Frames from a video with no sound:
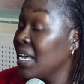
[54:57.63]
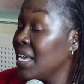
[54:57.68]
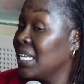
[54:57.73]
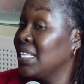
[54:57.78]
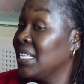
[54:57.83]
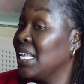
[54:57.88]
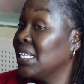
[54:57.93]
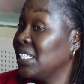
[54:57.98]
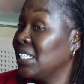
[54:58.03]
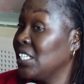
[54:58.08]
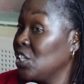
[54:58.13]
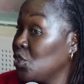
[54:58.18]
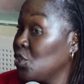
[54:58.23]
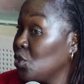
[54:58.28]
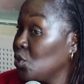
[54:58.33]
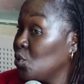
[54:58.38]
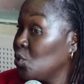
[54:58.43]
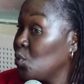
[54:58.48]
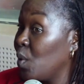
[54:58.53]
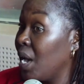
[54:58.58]
There are
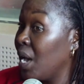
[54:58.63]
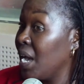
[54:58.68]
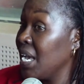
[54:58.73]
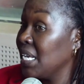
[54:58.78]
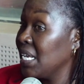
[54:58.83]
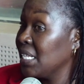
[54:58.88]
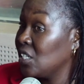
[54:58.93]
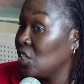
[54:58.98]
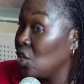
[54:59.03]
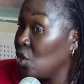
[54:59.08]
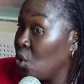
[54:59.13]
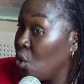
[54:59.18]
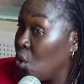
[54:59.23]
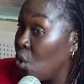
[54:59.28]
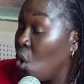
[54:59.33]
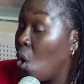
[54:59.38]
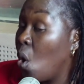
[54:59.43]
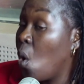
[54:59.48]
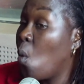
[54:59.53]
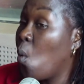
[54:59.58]
seasons where it's low.
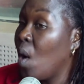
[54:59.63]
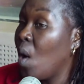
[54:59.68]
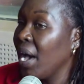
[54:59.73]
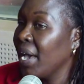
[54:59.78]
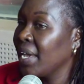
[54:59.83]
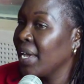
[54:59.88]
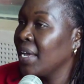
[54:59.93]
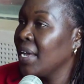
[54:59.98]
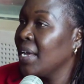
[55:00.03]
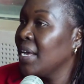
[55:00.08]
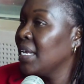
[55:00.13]
Why?